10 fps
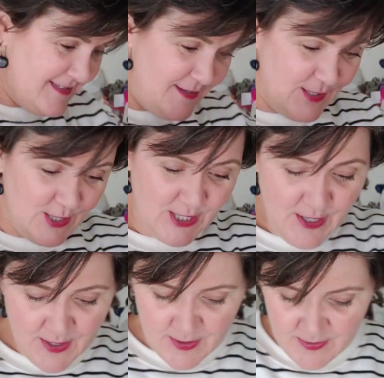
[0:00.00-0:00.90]
So I'll show
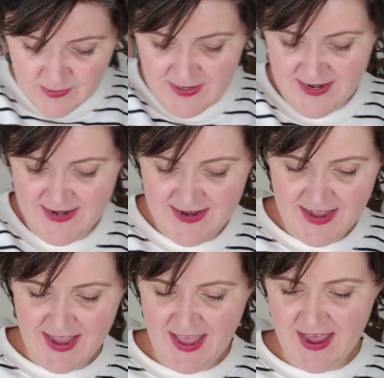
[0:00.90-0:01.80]
you.
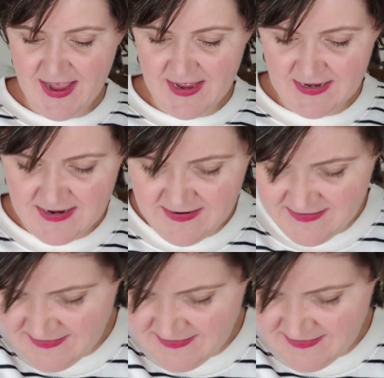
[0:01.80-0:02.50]
I had